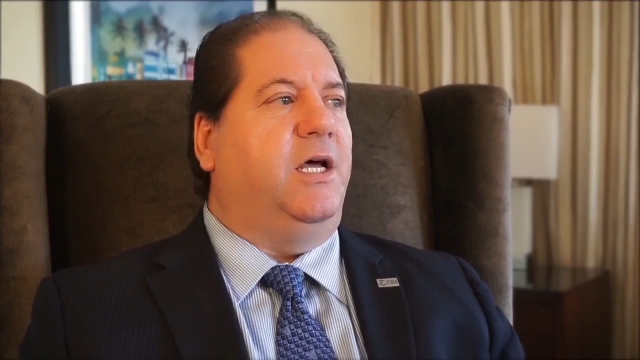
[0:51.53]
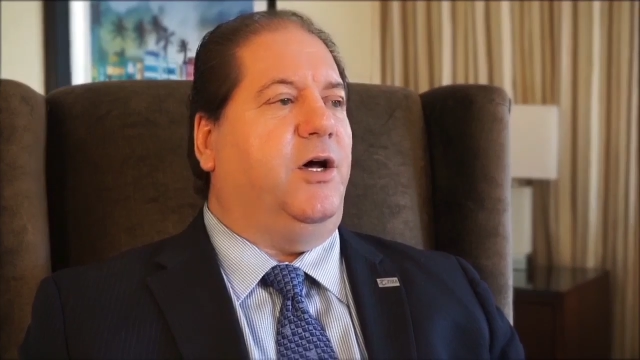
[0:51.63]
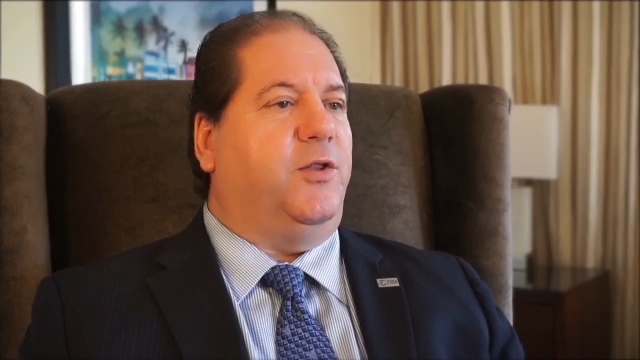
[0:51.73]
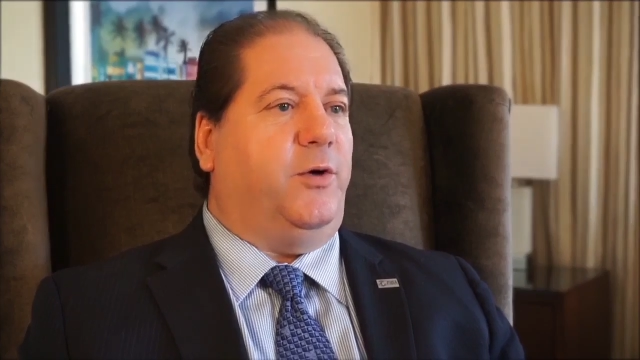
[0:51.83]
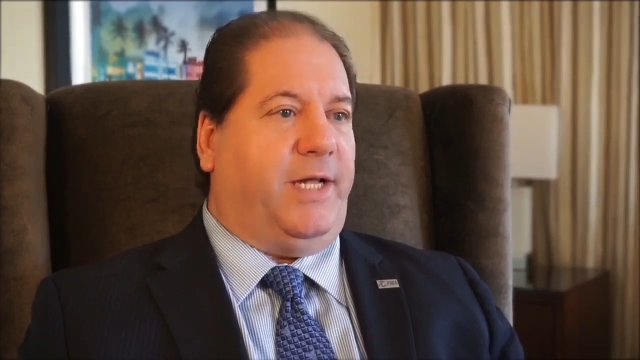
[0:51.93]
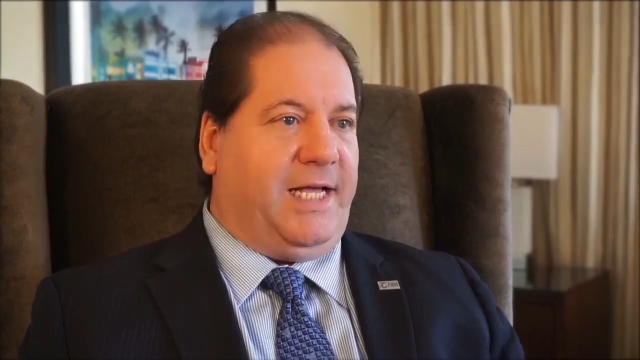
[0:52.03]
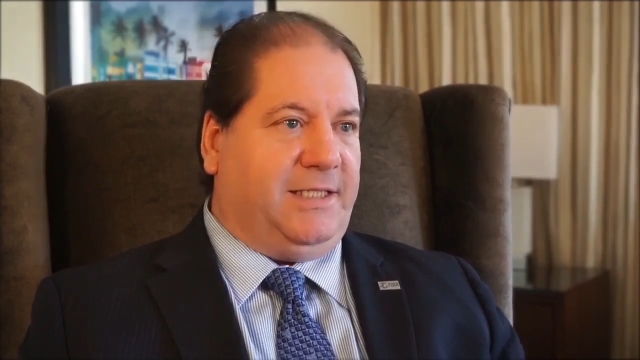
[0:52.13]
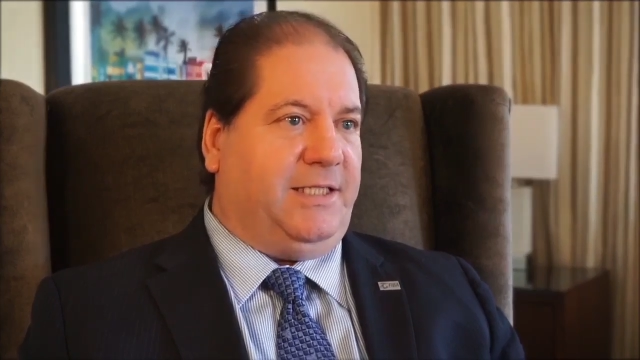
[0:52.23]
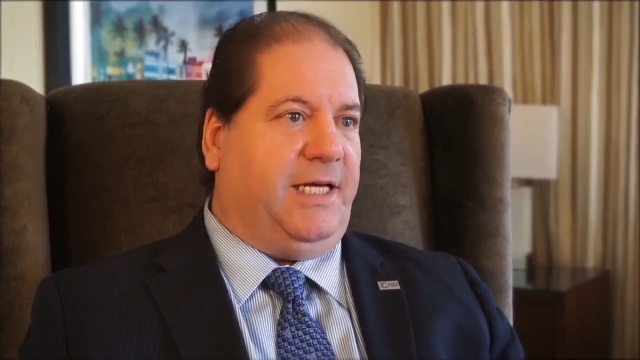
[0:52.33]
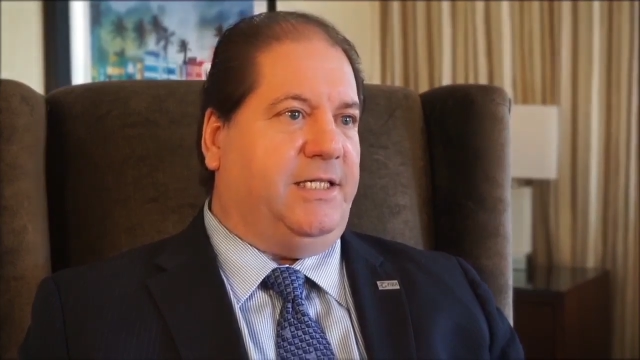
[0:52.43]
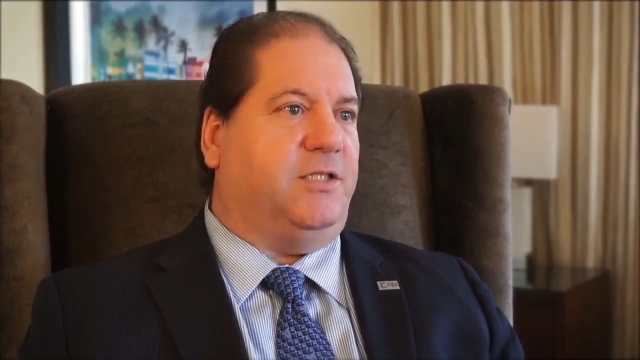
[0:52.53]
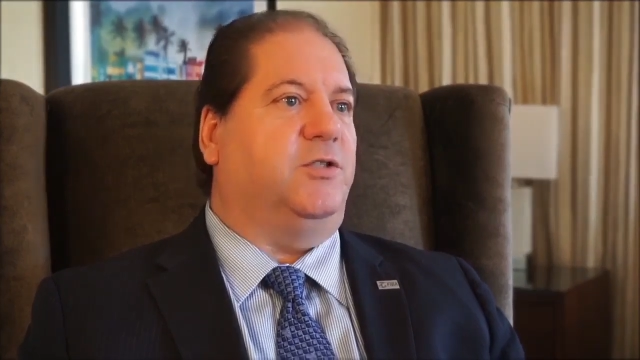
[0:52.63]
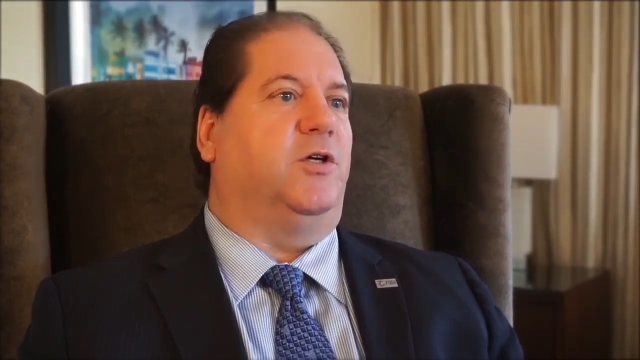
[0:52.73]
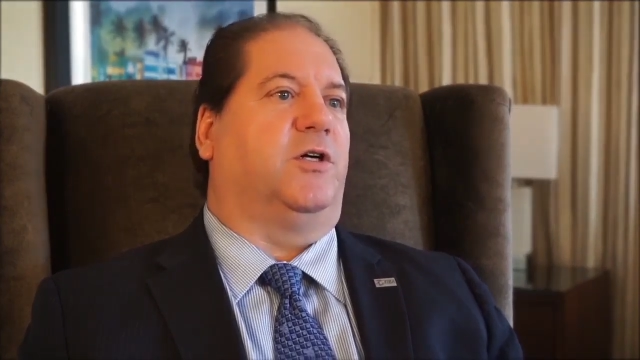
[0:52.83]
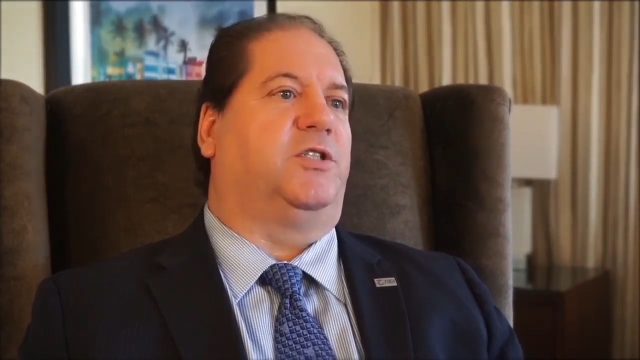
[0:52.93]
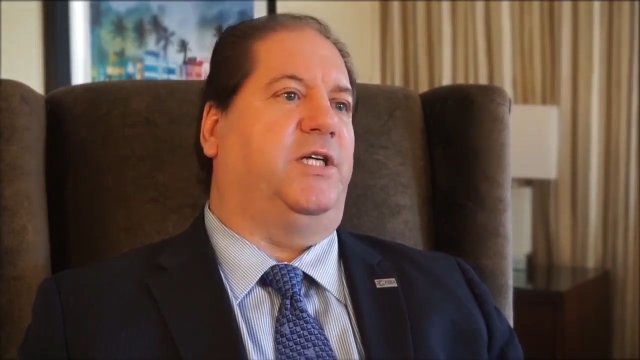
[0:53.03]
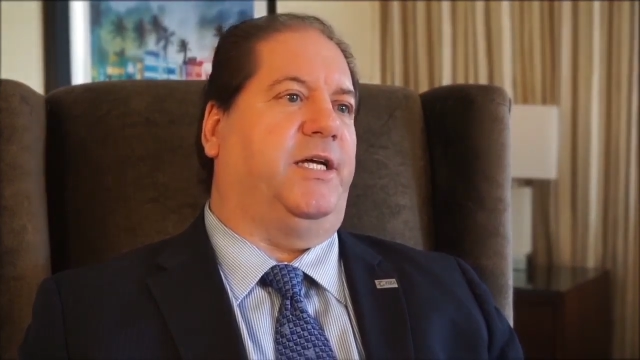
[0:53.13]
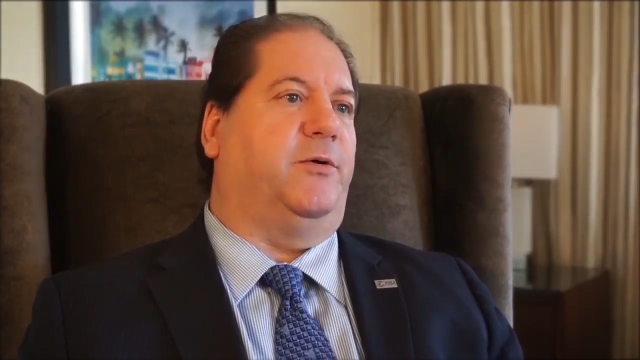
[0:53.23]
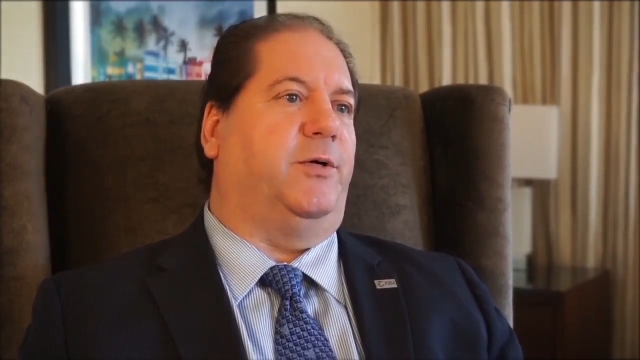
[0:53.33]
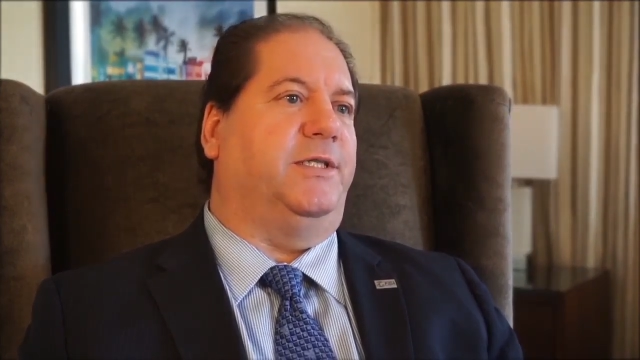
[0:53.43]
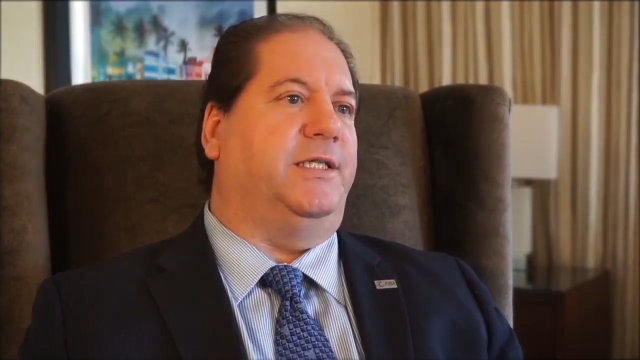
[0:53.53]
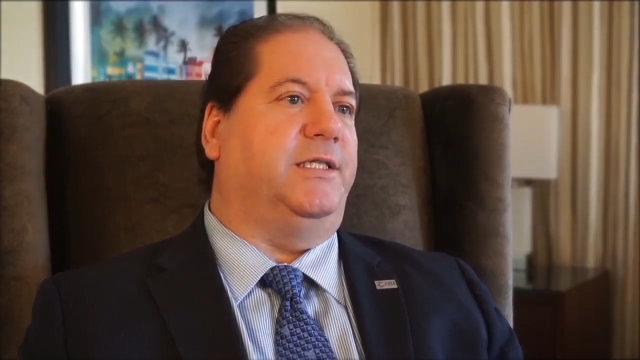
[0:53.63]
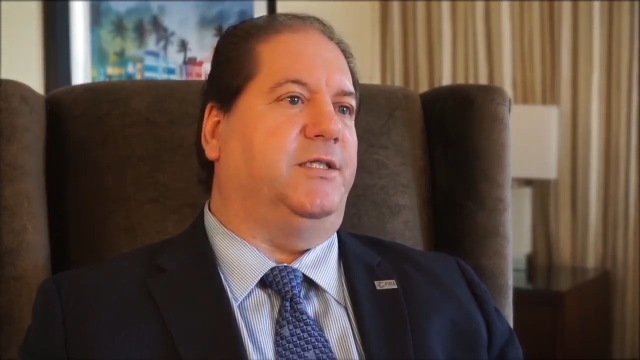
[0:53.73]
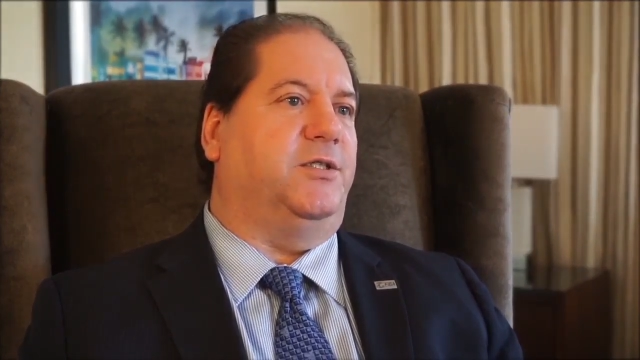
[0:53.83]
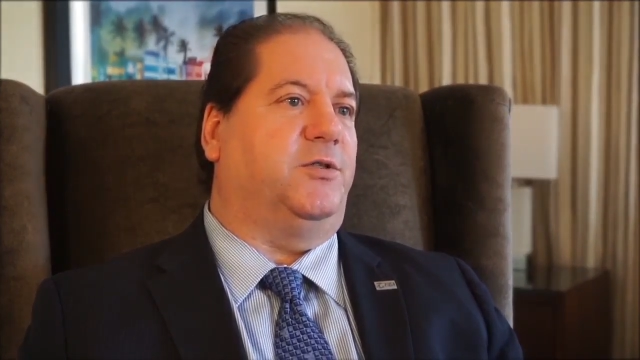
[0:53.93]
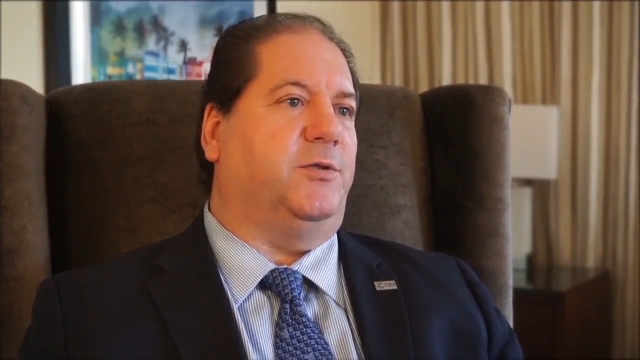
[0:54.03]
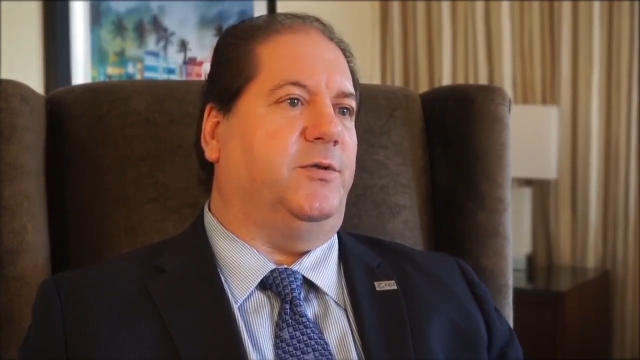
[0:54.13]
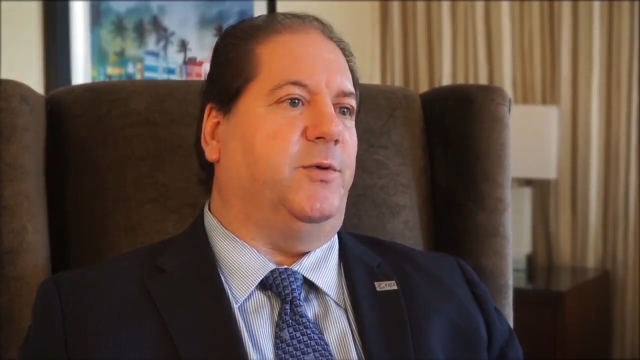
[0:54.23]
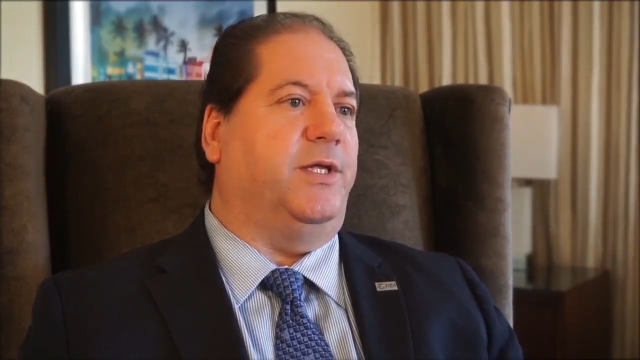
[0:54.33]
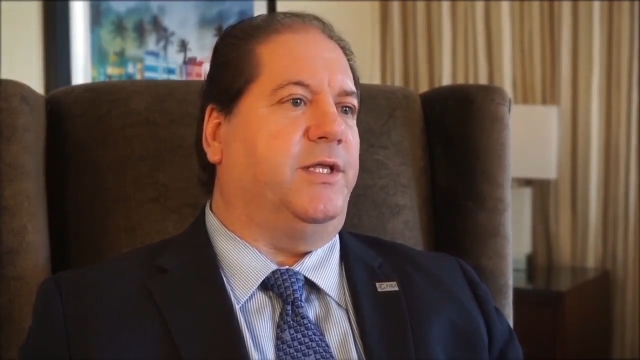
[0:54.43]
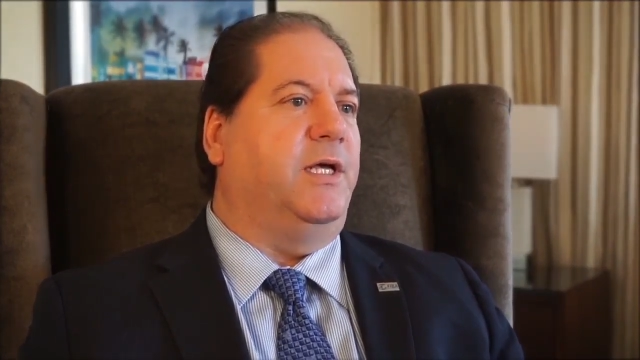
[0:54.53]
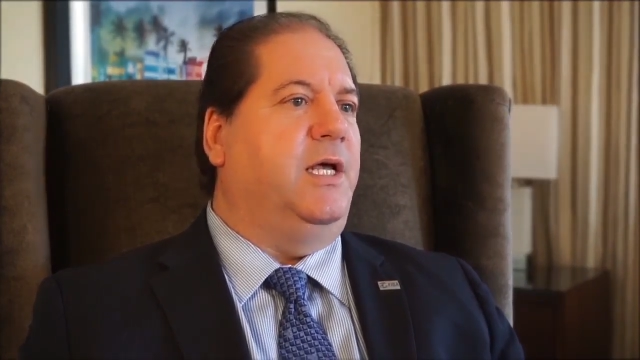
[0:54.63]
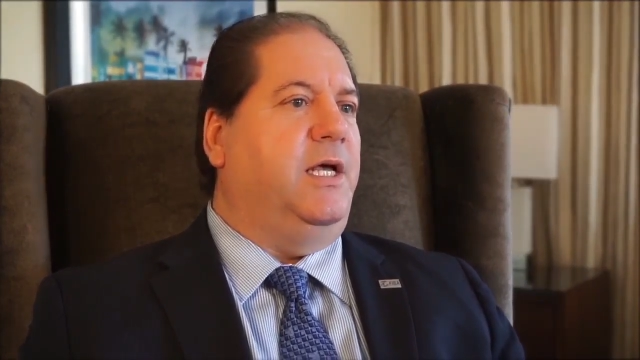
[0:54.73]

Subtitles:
although it has cast a dark shadow on the industry with